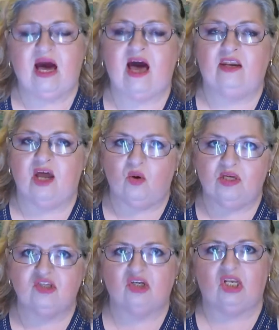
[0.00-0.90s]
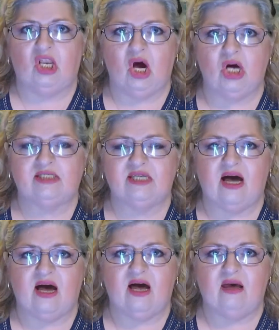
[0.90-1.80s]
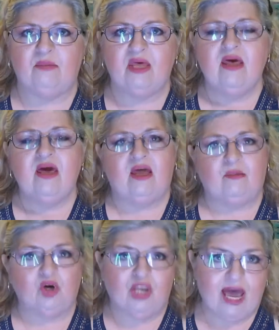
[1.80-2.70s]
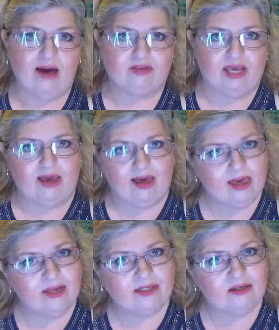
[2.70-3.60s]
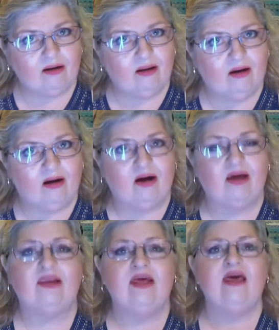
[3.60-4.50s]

I know it took a long time and I'm going to have to edit a lot.